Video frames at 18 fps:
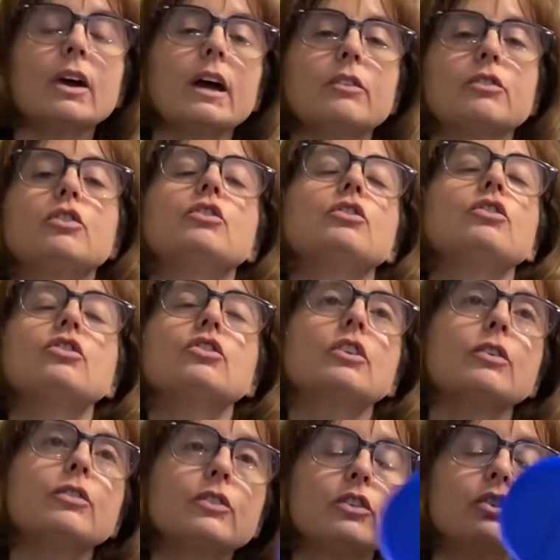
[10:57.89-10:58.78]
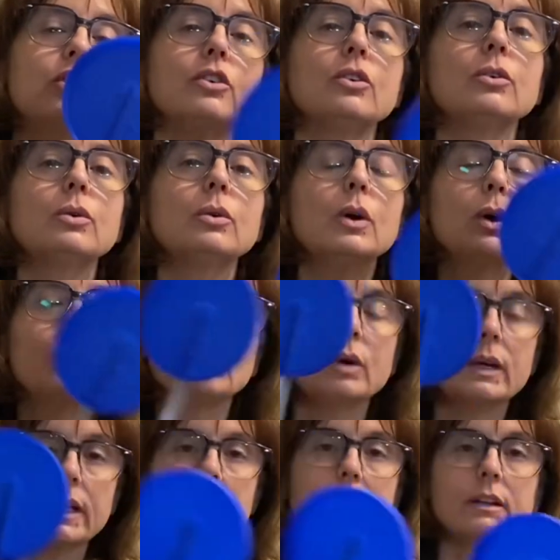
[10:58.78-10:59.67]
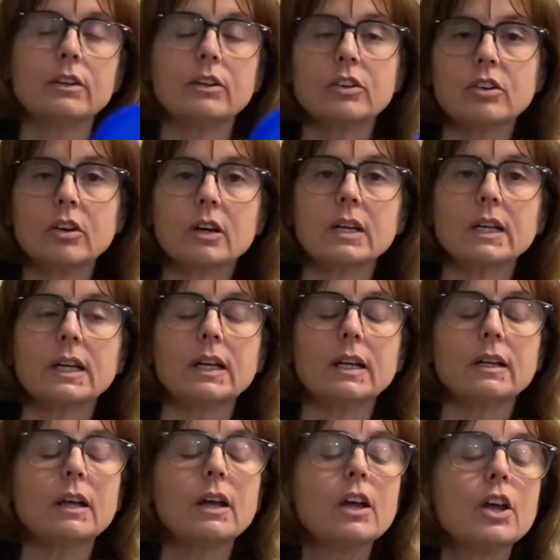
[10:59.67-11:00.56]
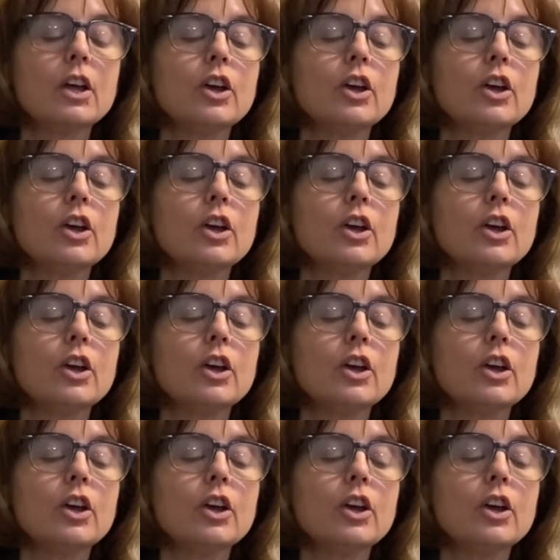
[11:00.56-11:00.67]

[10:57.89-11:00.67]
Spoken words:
have to shift to one-handed targeting,